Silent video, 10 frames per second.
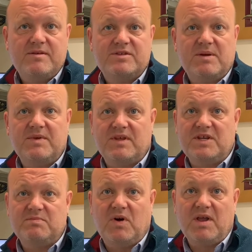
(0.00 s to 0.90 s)
Some of
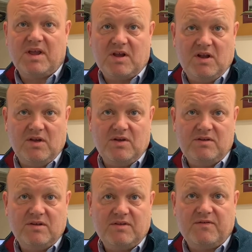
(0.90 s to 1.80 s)
these might include
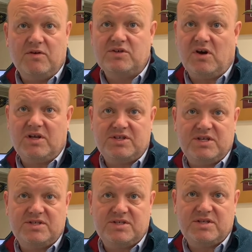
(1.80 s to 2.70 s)
a food
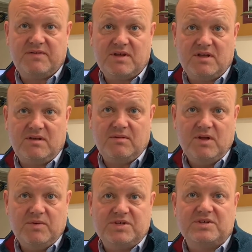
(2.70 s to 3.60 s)
hygiene certificate,
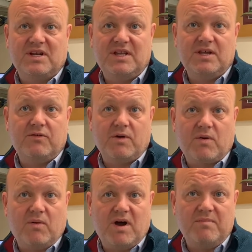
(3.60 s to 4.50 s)
which is a legal
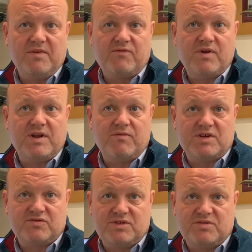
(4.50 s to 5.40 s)
requirement for any
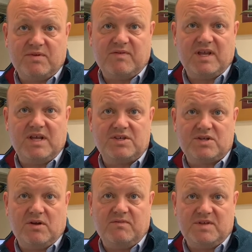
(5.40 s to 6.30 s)
restaurant with
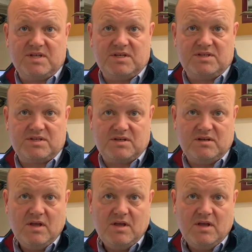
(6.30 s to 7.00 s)
EHO visits,